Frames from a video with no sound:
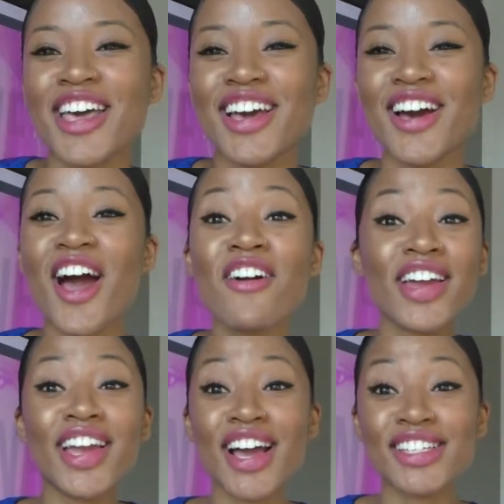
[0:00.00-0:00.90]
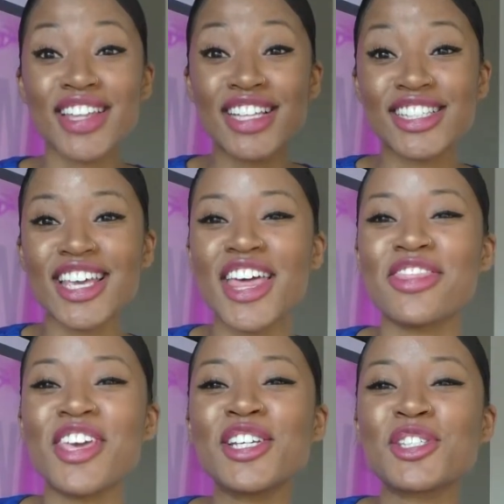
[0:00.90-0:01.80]
All right, guys, that's it.
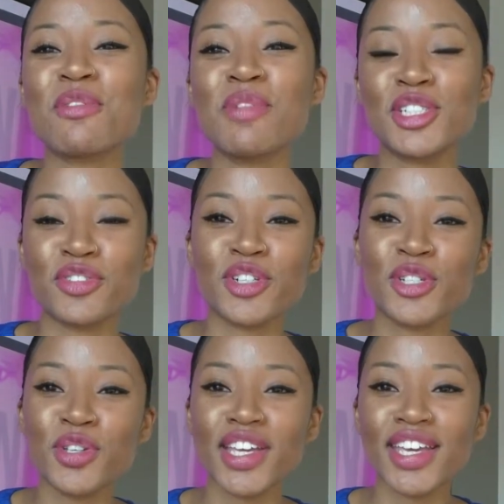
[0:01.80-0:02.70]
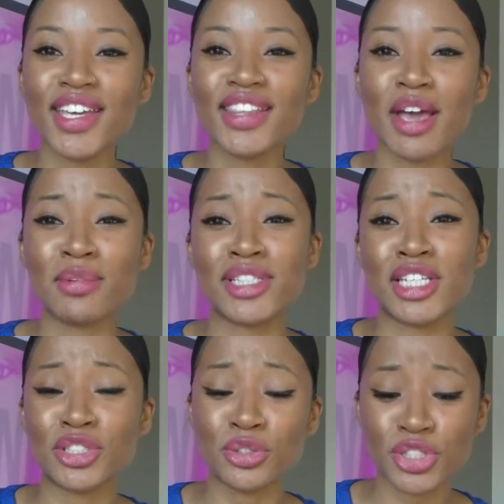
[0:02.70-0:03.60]
Thanks so much for tuning in. That was
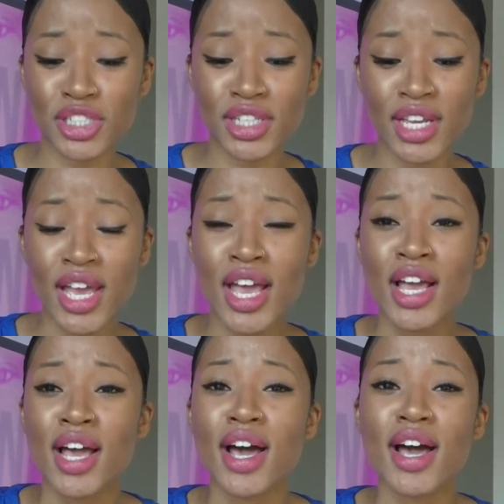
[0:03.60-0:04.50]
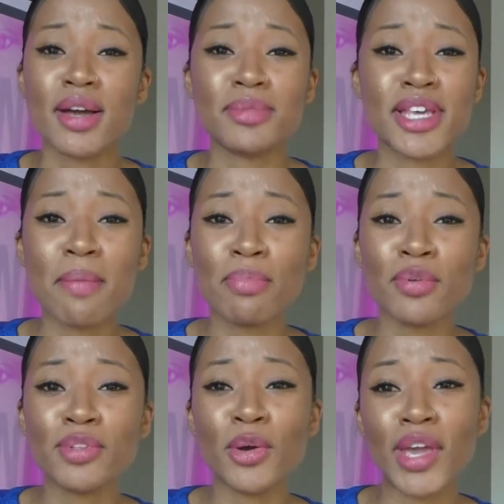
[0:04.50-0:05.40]

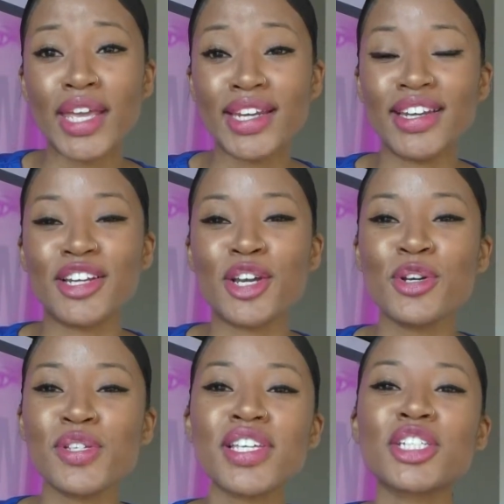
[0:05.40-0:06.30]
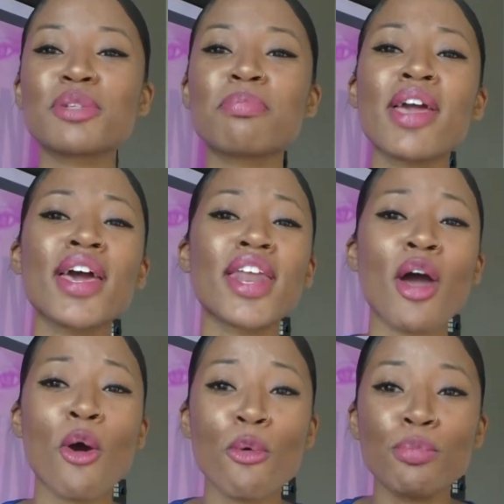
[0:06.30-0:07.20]
Sensoji-Temple, located in Asakusa, Japan. I
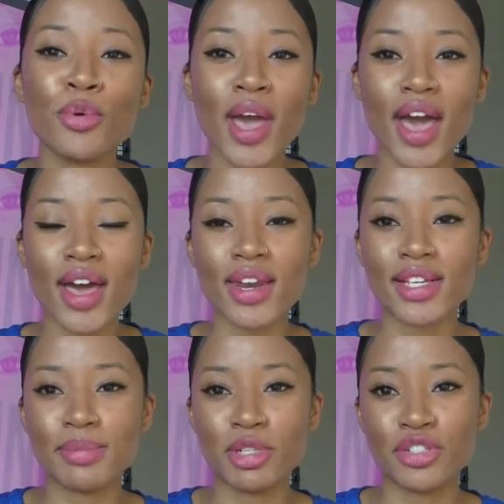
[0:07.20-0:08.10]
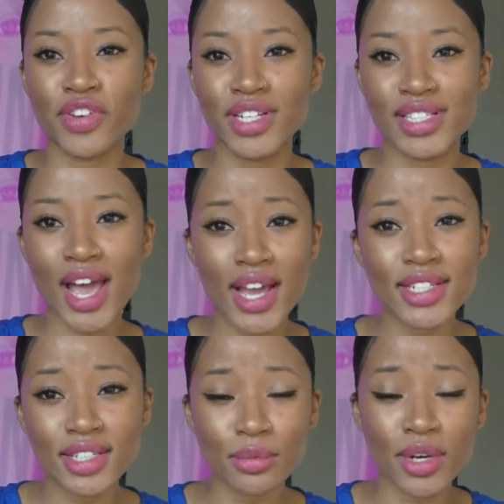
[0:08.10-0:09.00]
hope you had as much fun as I
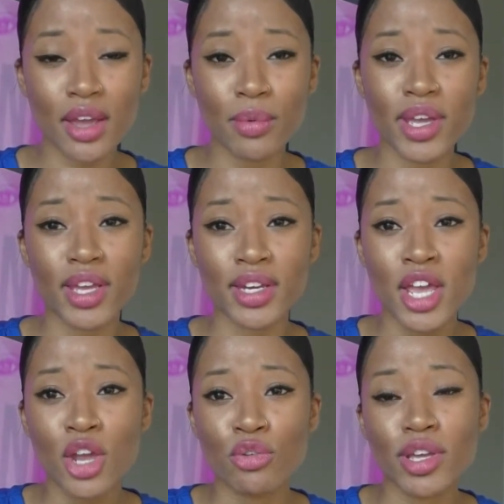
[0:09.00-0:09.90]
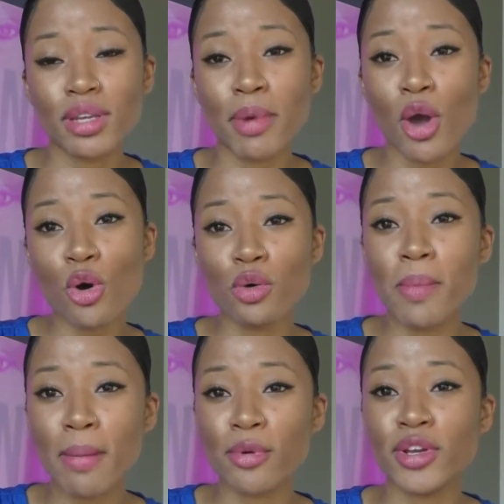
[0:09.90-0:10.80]
did when I went, creating my own
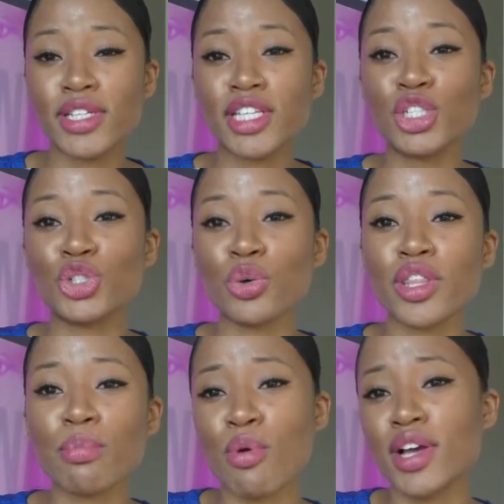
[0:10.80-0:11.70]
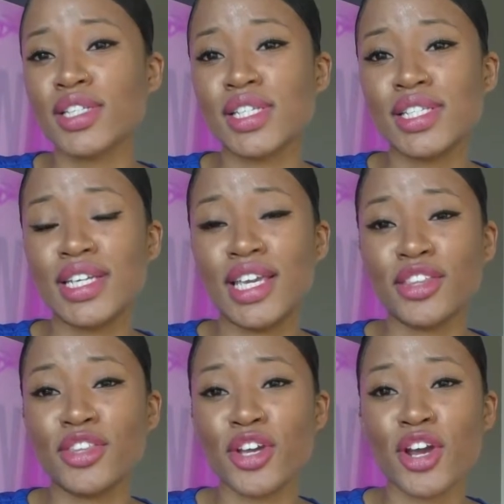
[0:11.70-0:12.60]
memories. Enjoy the process to
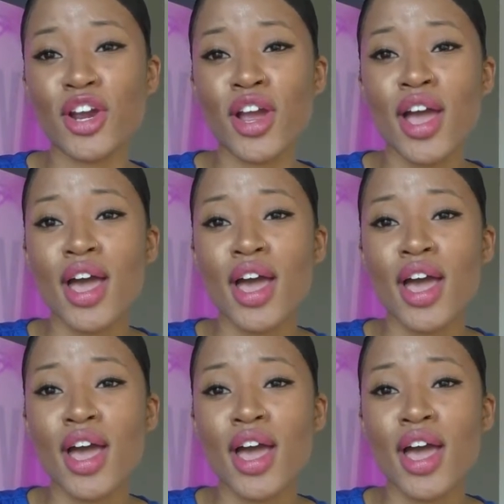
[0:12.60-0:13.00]
get there.